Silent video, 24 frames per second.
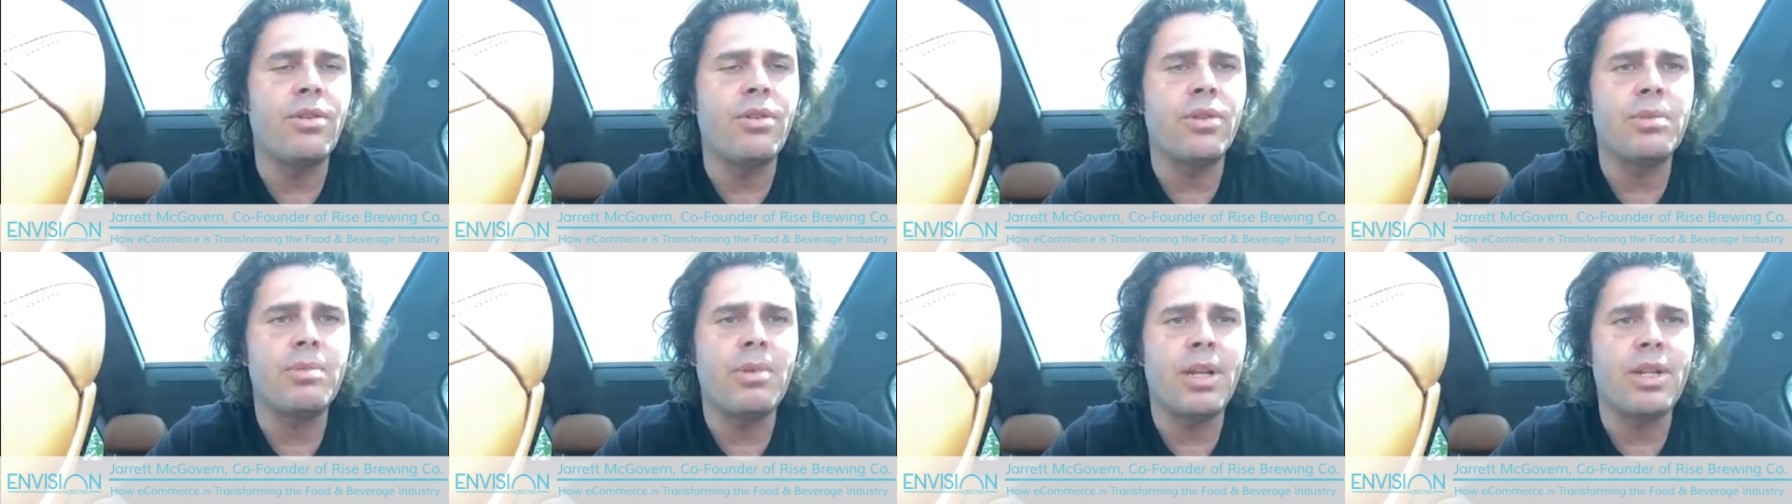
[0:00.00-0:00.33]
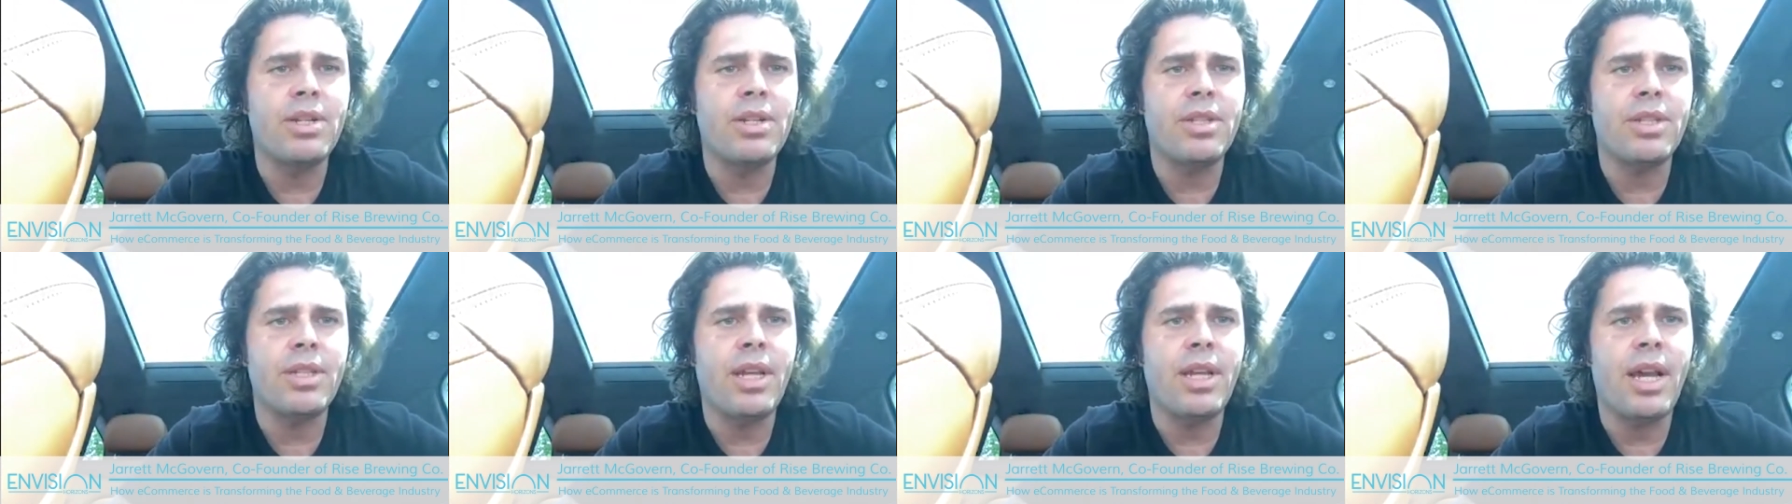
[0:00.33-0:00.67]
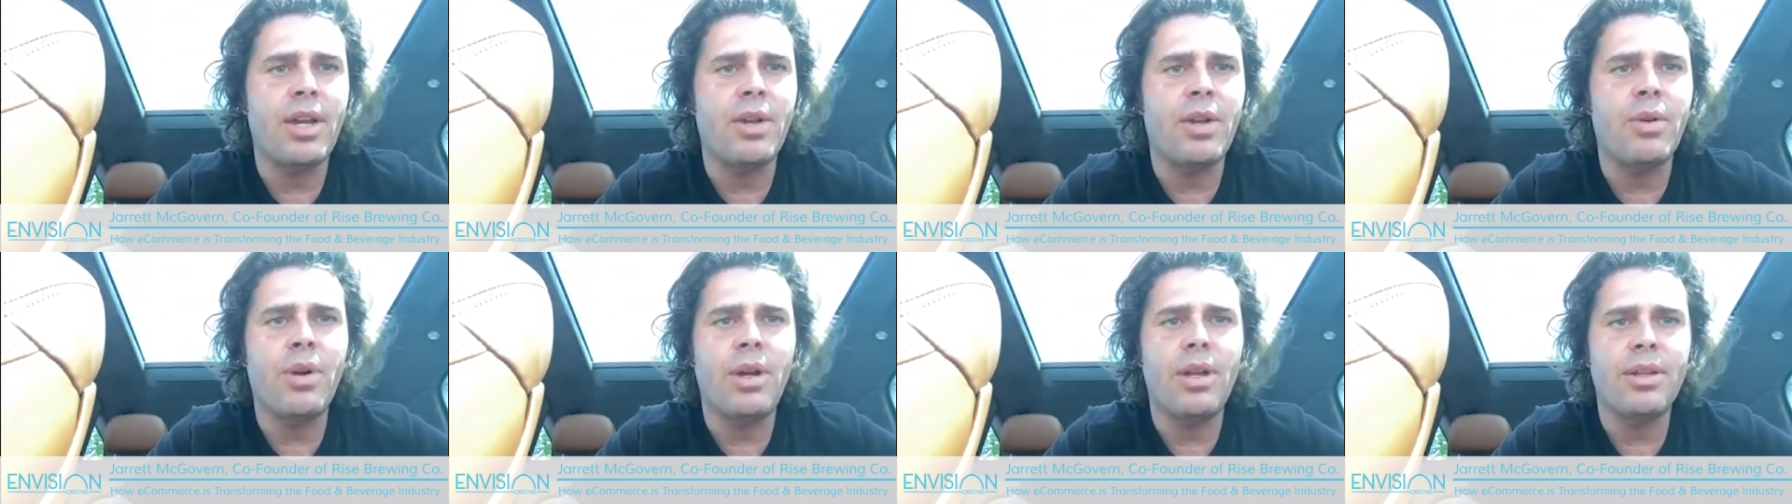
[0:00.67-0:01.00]
especially high
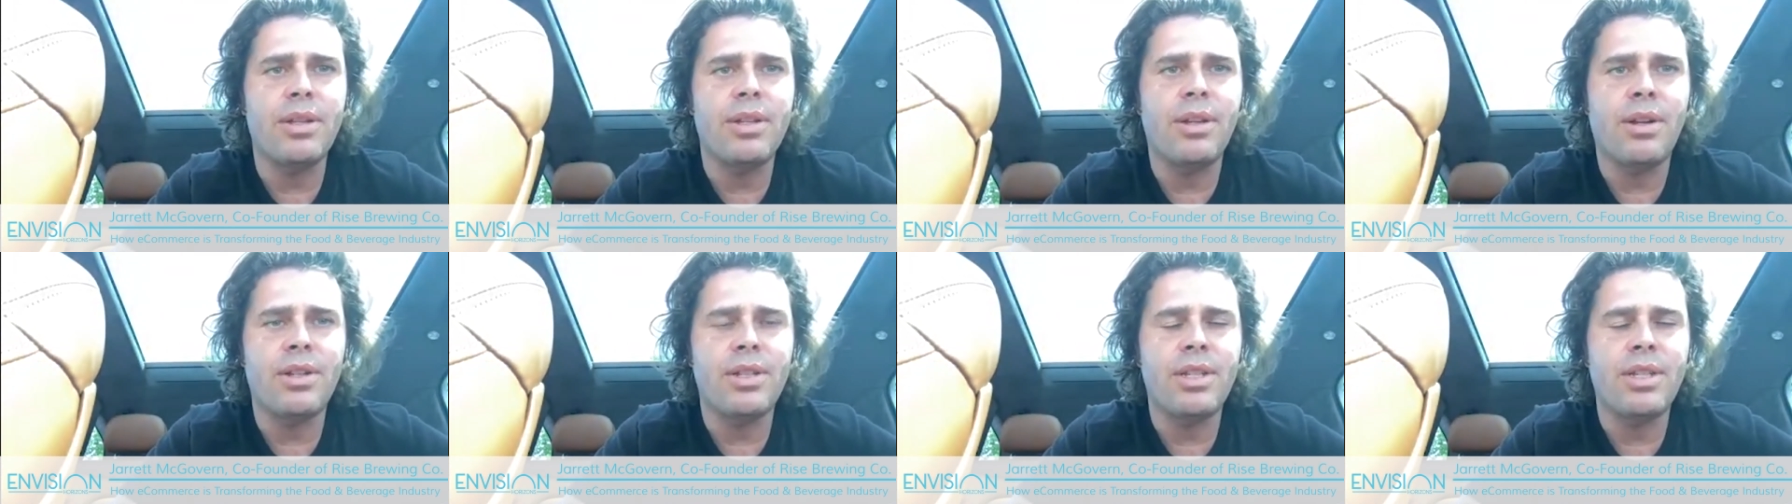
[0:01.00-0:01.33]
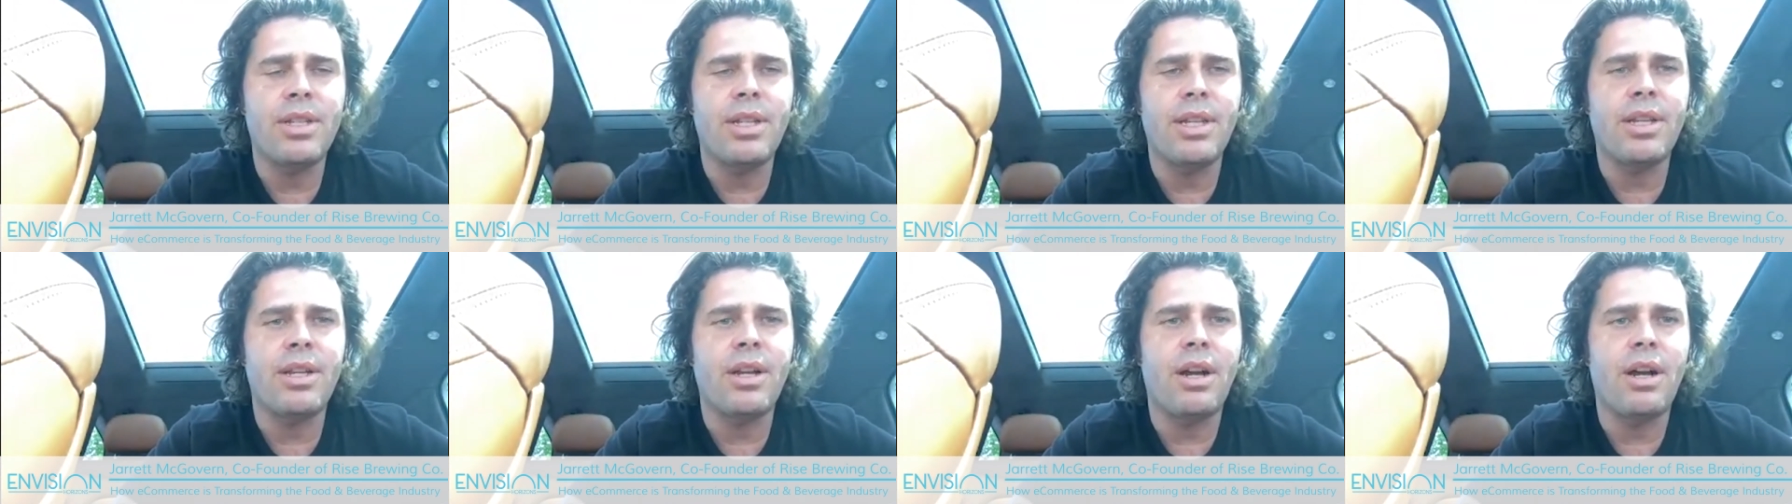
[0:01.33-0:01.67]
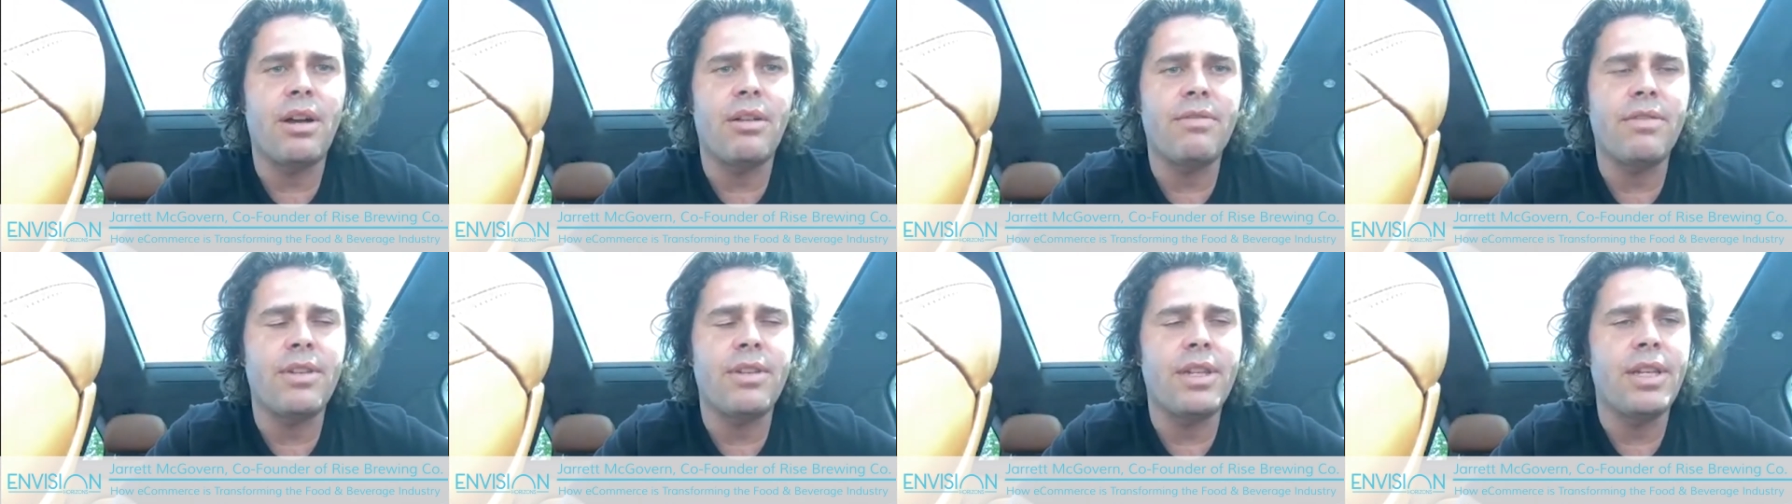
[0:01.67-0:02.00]
quality RTD
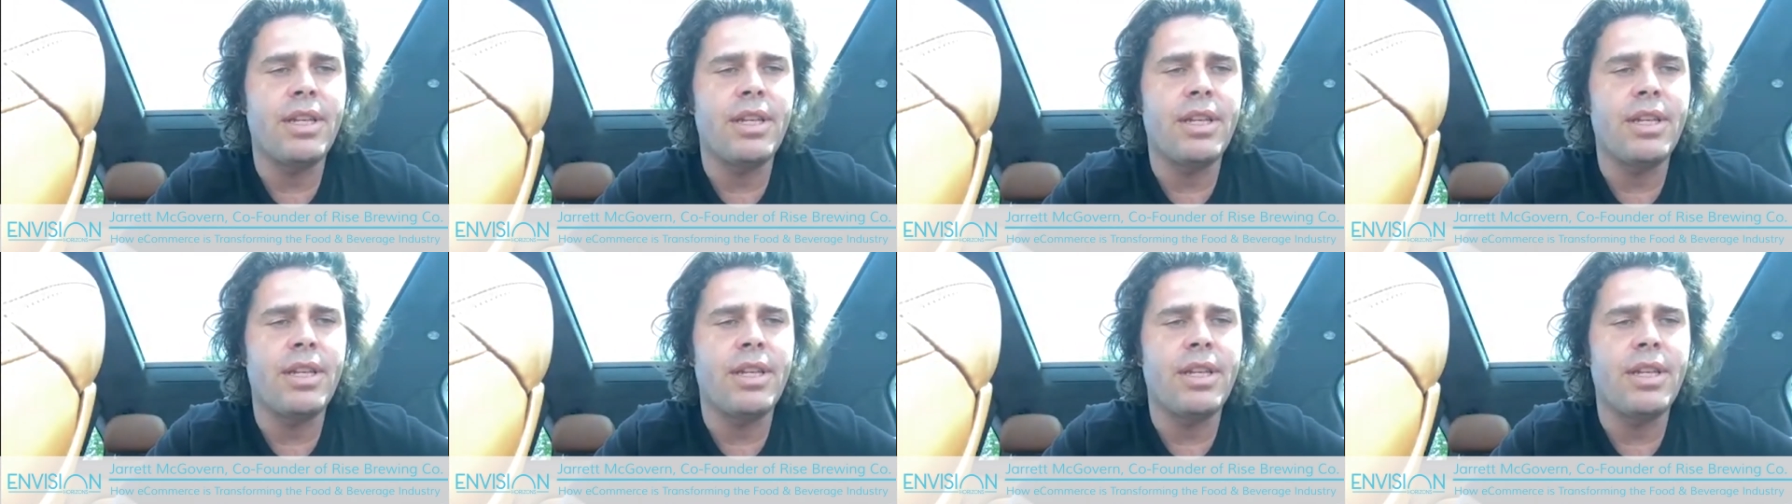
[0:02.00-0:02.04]
coffee.